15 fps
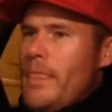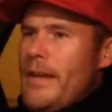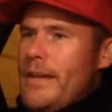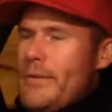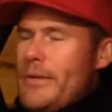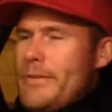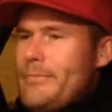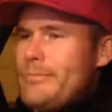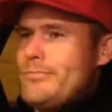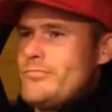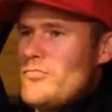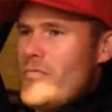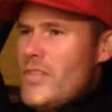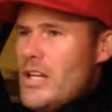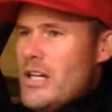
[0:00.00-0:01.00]
Anyway,
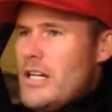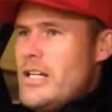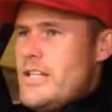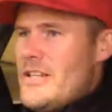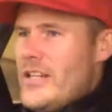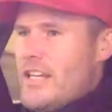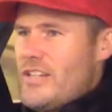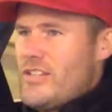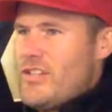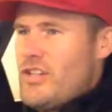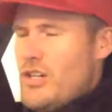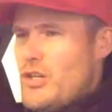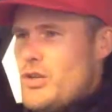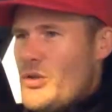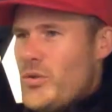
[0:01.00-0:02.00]
the next
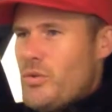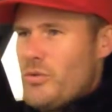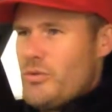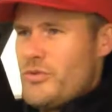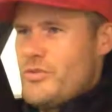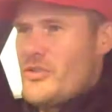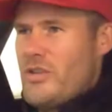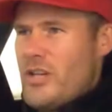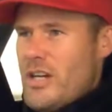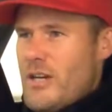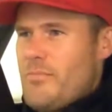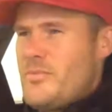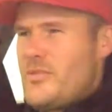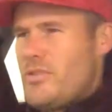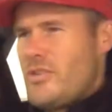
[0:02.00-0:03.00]
hole, stood up,
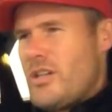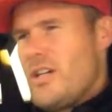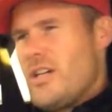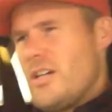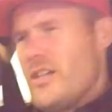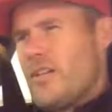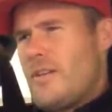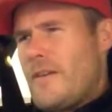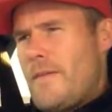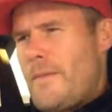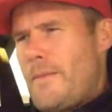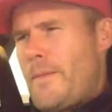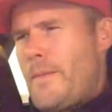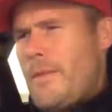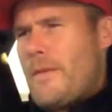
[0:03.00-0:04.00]
took the
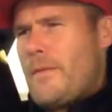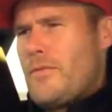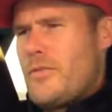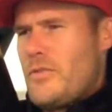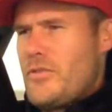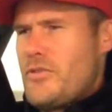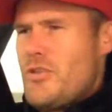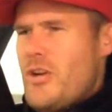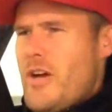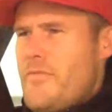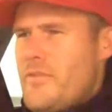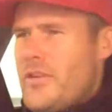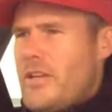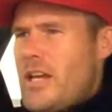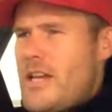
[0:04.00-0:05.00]

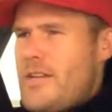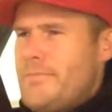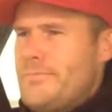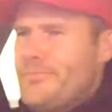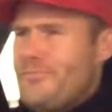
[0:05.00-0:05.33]
driver again.